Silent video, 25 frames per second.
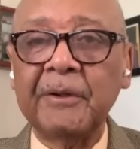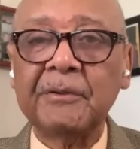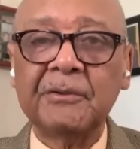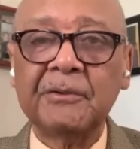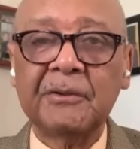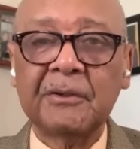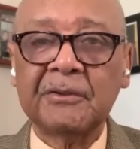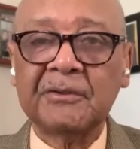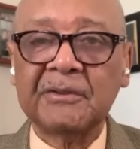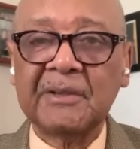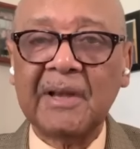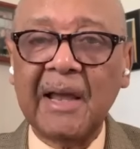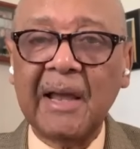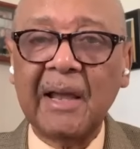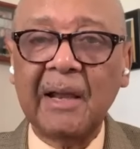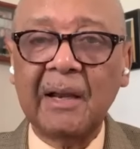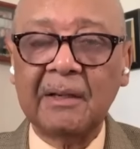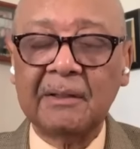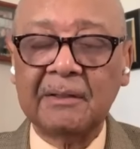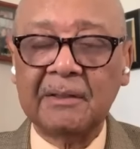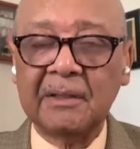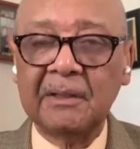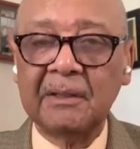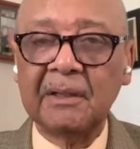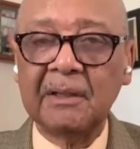in
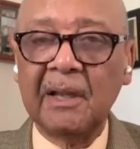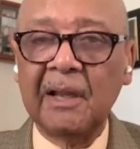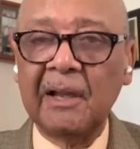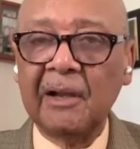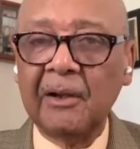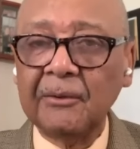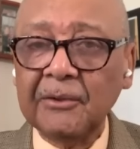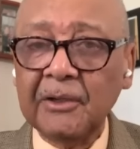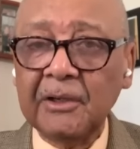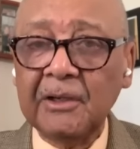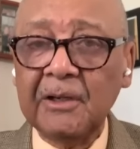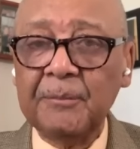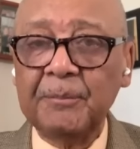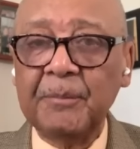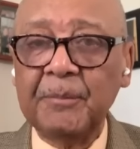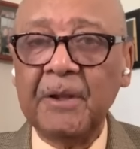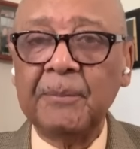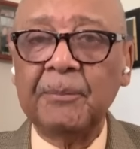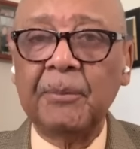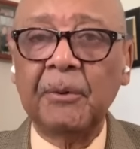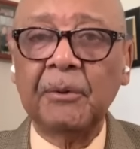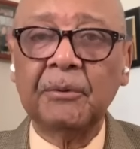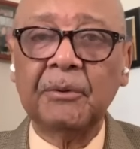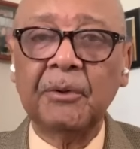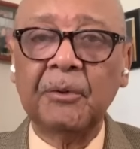society. Elderly
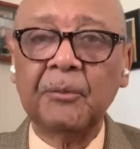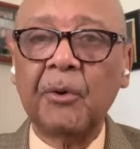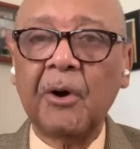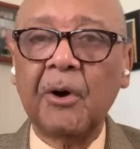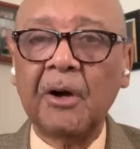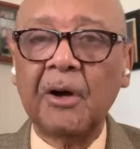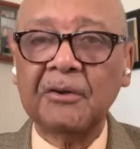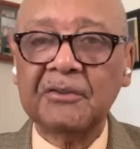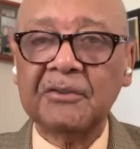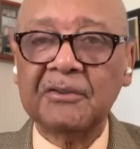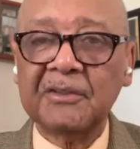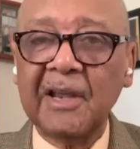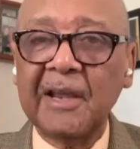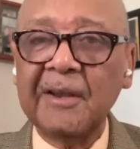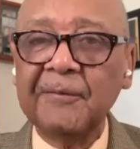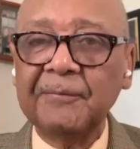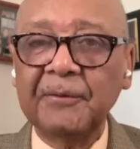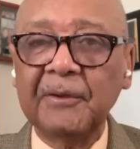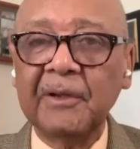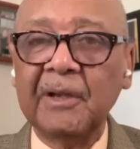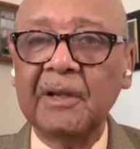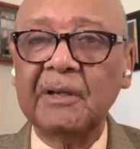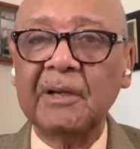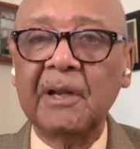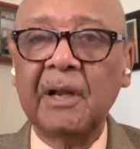people could walk
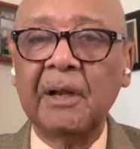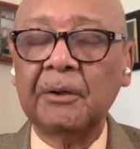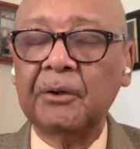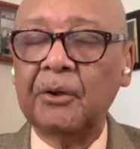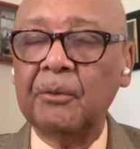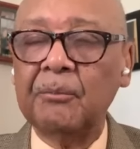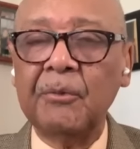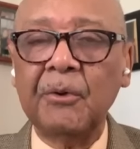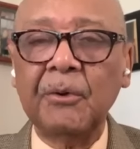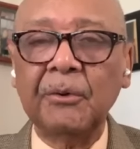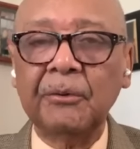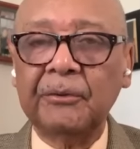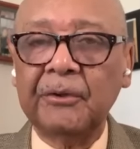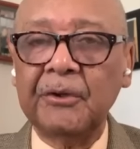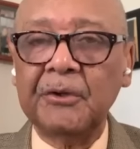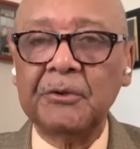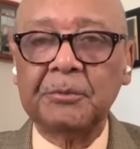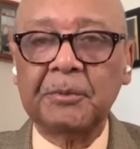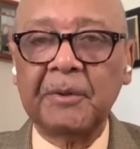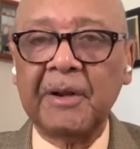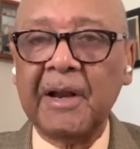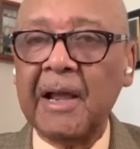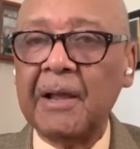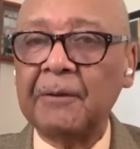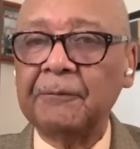safely in their
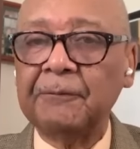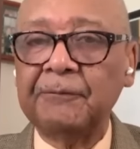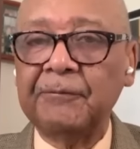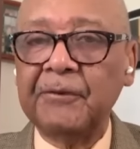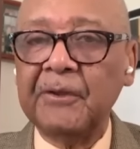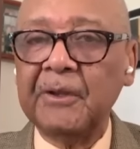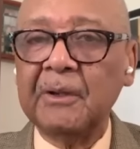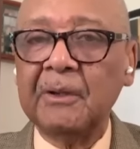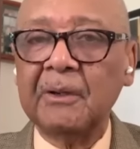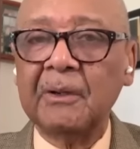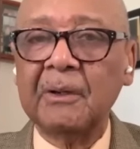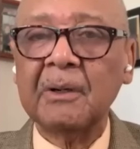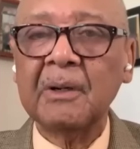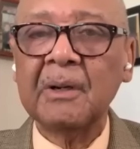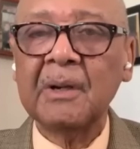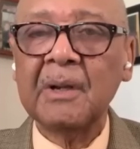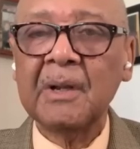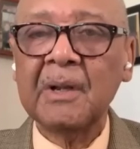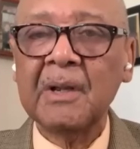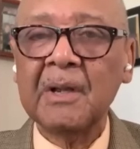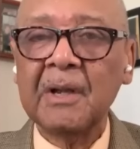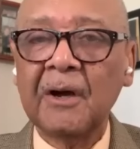communities without fear